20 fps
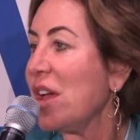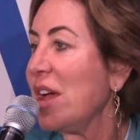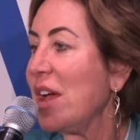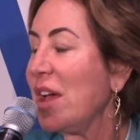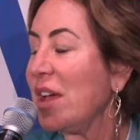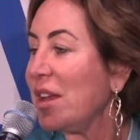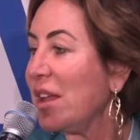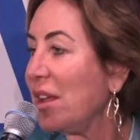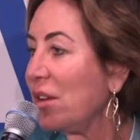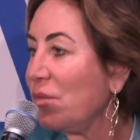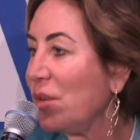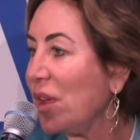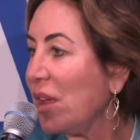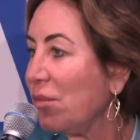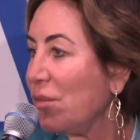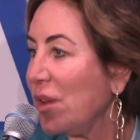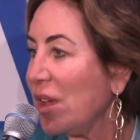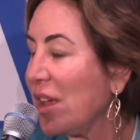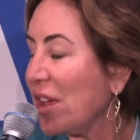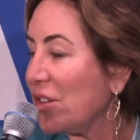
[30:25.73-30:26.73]
and then
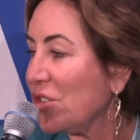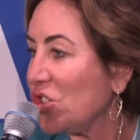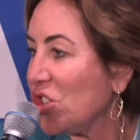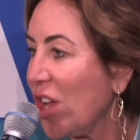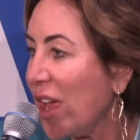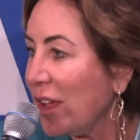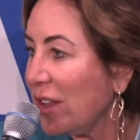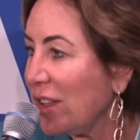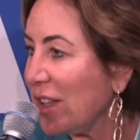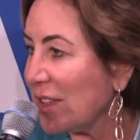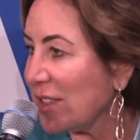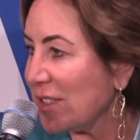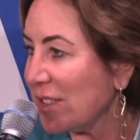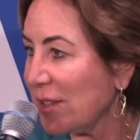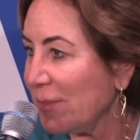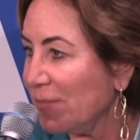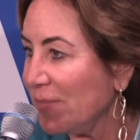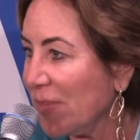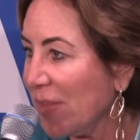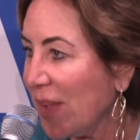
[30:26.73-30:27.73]
we can shake this.
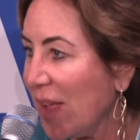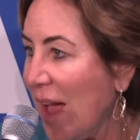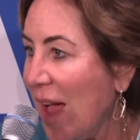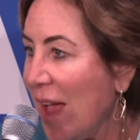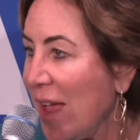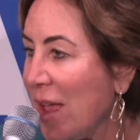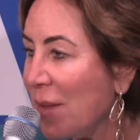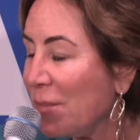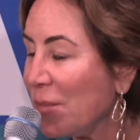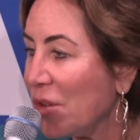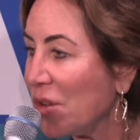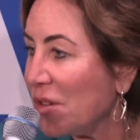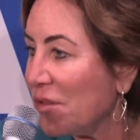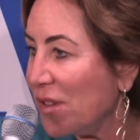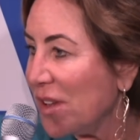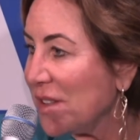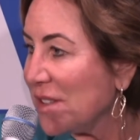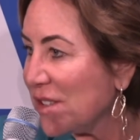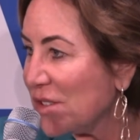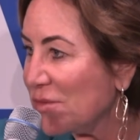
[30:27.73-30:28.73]
I am
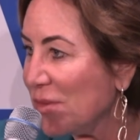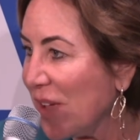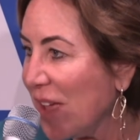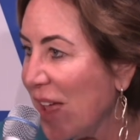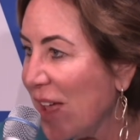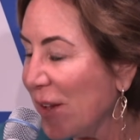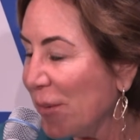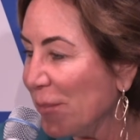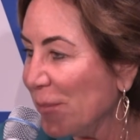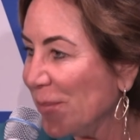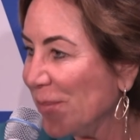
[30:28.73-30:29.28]
convinced we can.